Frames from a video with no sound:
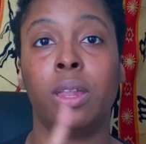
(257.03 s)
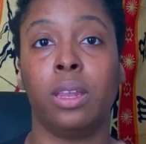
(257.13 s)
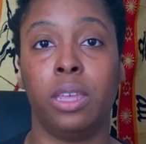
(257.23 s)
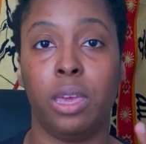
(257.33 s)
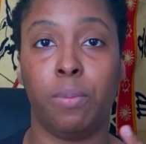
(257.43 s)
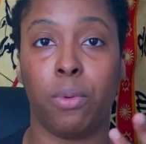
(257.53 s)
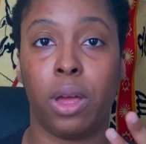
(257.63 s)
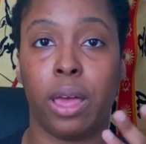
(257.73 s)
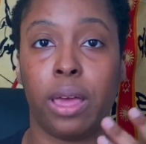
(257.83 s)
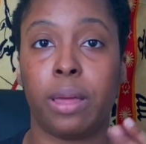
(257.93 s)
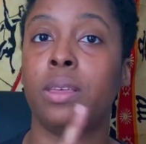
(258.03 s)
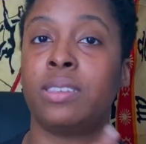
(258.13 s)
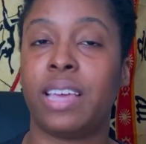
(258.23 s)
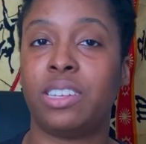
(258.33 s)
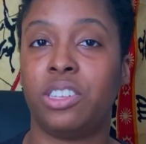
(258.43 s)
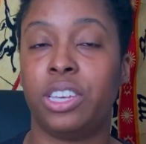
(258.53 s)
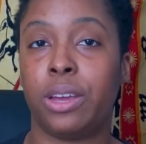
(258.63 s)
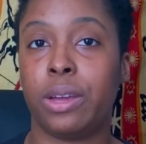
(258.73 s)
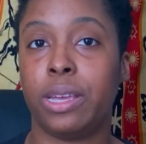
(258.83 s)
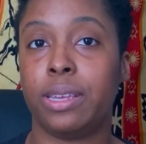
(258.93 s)
Libra,
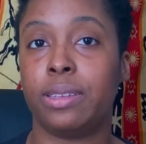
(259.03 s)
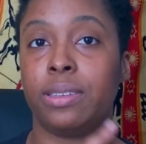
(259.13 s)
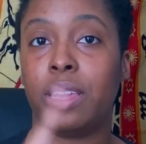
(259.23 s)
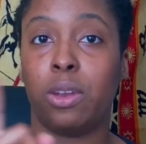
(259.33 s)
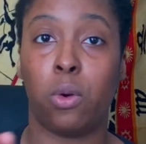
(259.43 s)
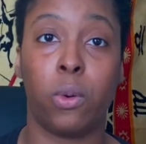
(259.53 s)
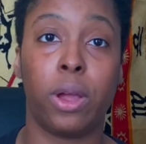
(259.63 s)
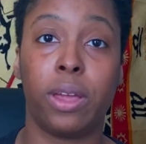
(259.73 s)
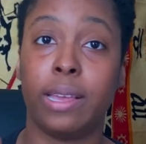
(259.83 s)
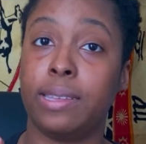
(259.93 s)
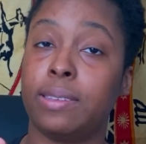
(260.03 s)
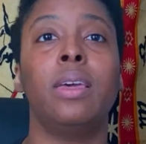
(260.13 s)
Sagittarius, and Aquarius.